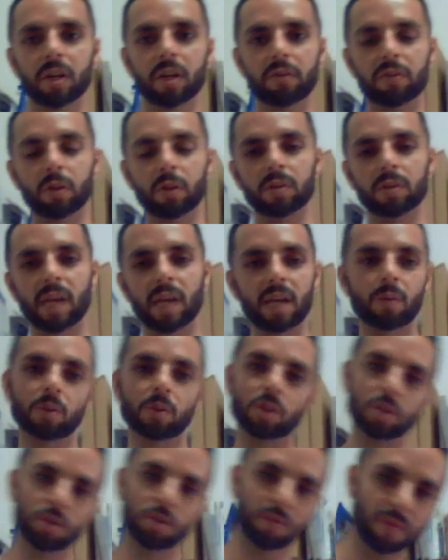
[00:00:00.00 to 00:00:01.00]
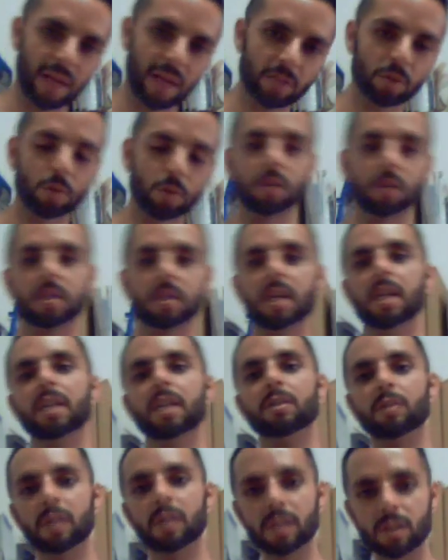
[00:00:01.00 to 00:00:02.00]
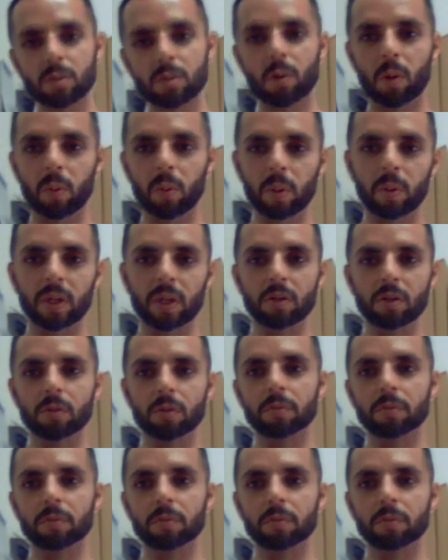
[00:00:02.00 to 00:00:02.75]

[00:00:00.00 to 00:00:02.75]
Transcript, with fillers: fuel tank, which is your fat stores. So this is what we want to do.